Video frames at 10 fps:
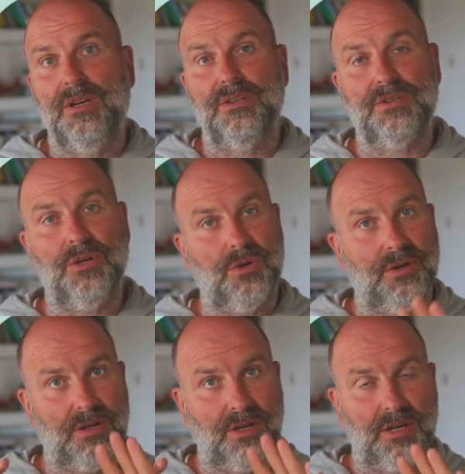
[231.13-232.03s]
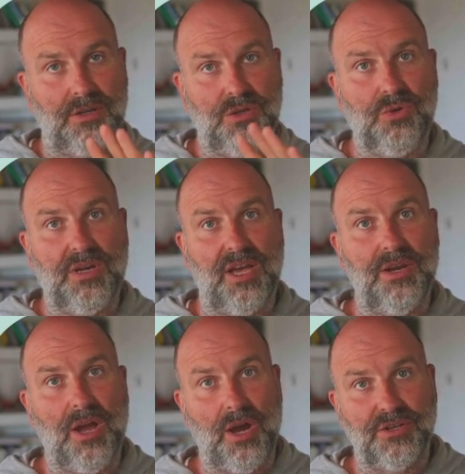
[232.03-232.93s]
So you can
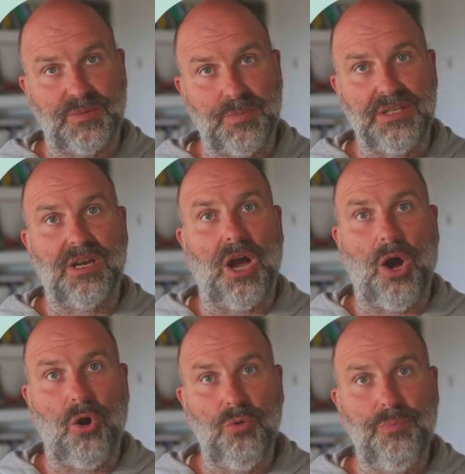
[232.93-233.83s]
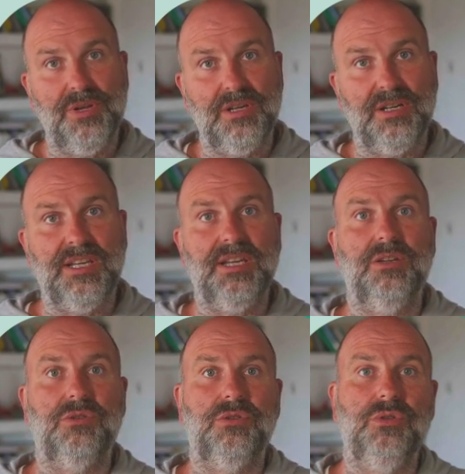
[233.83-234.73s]
speak openly
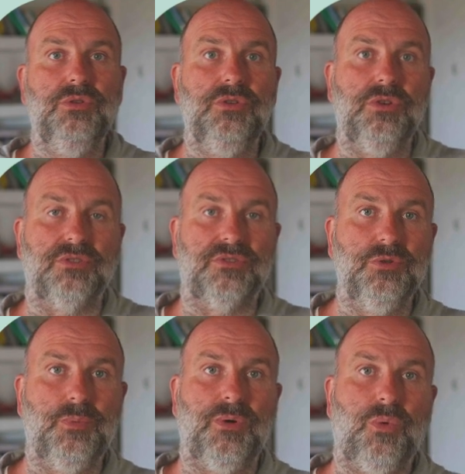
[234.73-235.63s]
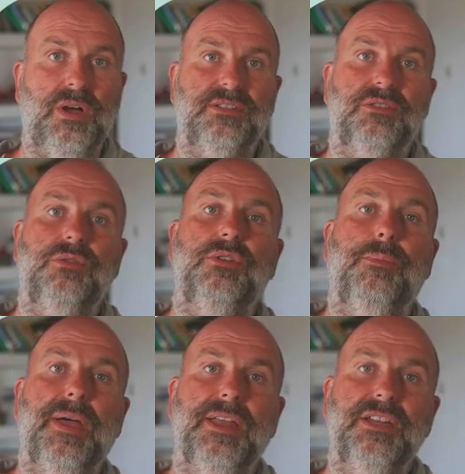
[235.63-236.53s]
to your supervisor, to your
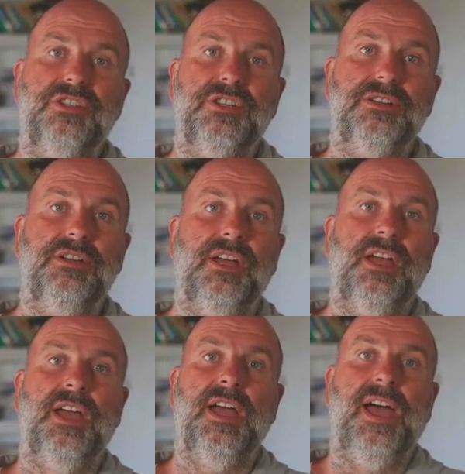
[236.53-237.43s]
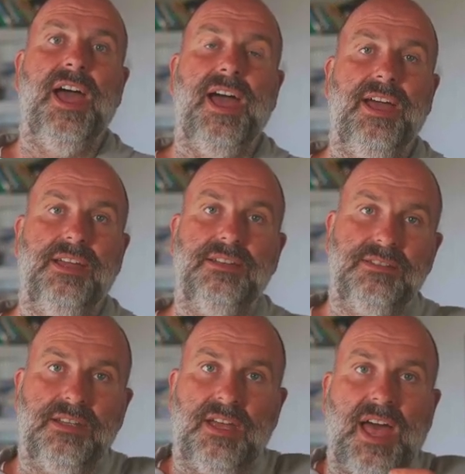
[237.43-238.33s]
manager, and
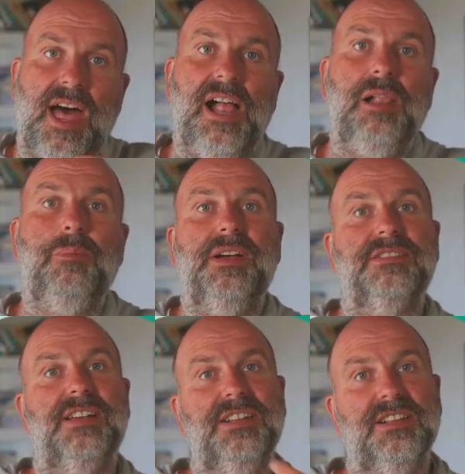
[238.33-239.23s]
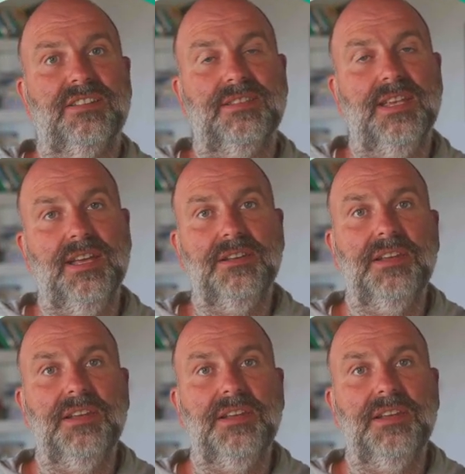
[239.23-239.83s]
help us understand